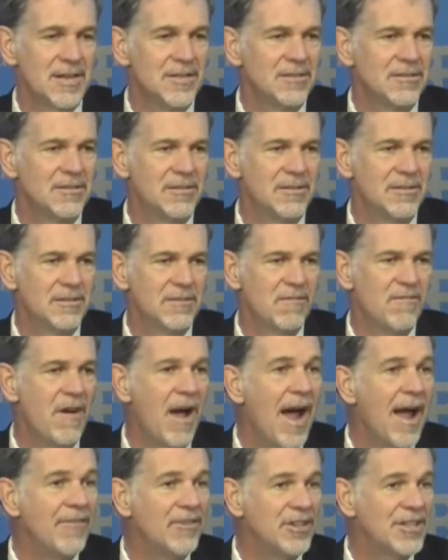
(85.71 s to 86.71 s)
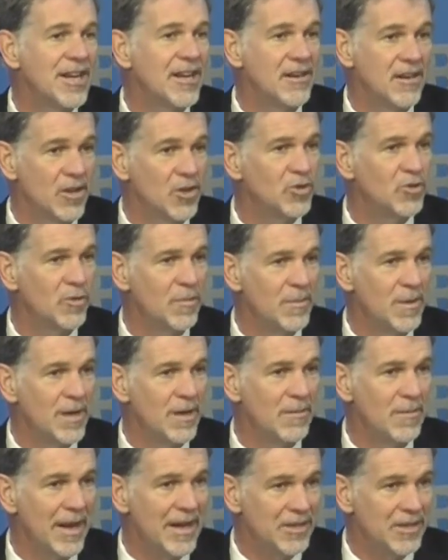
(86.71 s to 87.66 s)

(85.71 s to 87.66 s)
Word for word: is five or ten years from being